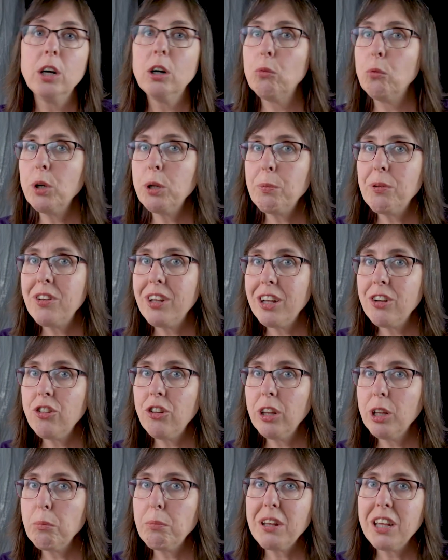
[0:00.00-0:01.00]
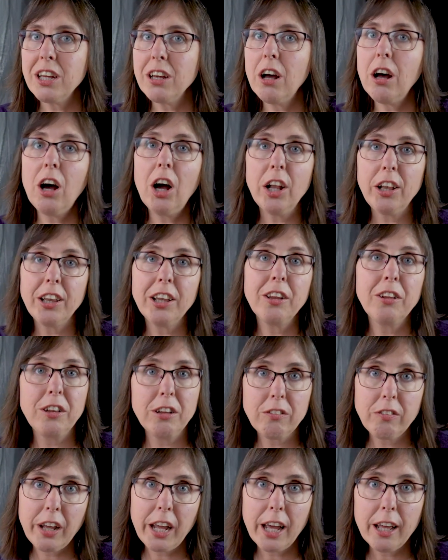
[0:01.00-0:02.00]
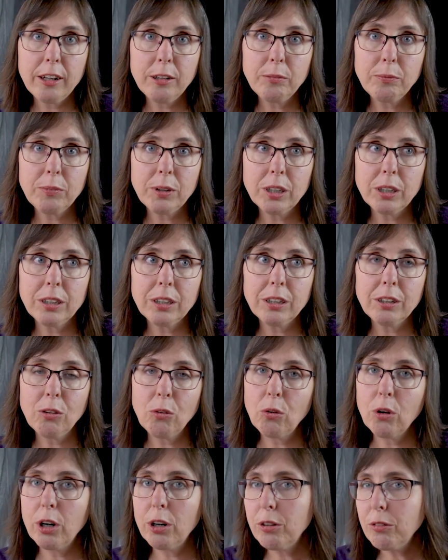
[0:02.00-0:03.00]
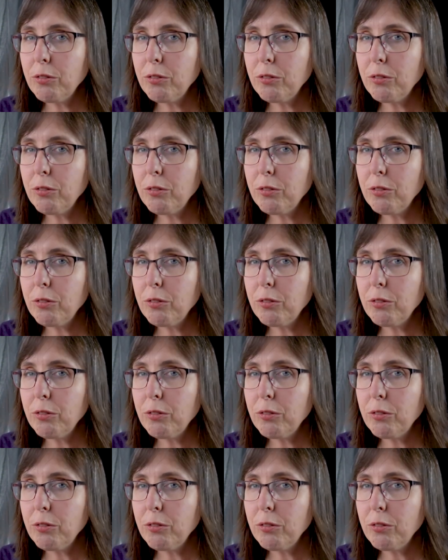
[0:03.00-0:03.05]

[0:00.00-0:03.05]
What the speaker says: would potentially be on the van or